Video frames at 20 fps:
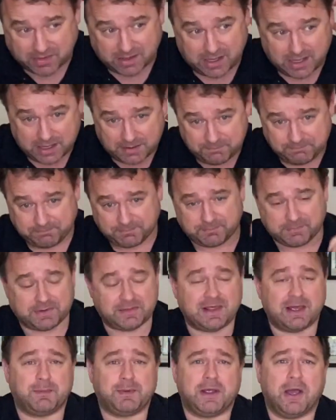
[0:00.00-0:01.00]

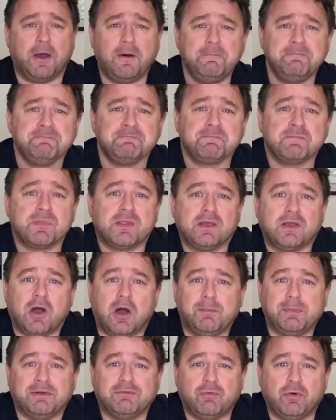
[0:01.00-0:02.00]
But there we are.
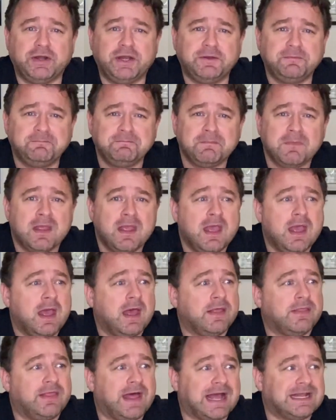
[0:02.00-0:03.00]
Can't be avoided.
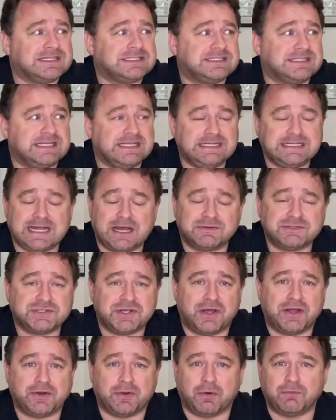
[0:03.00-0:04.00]
That's the
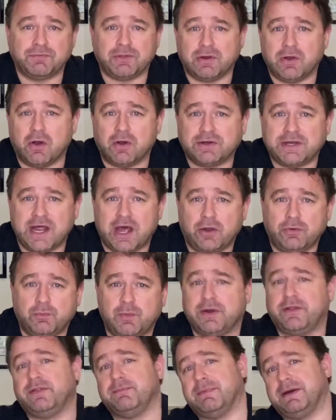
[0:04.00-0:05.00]
downside of the lockdown.
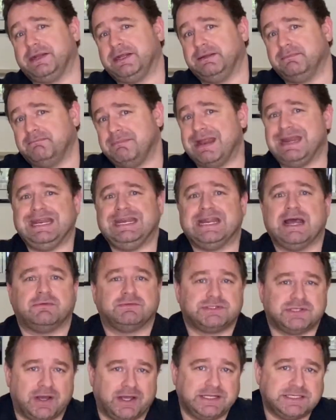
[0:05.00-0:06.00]
One of the many
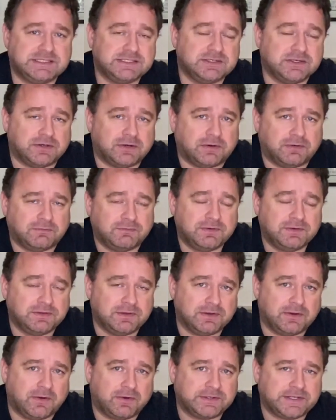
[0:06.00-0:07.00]
downsides of
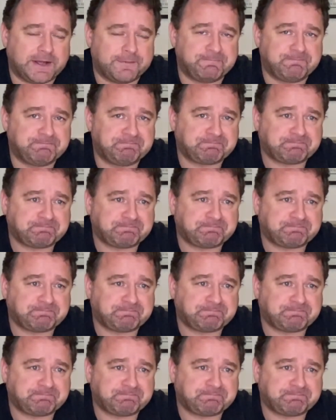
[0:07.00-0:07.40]
the lockdown.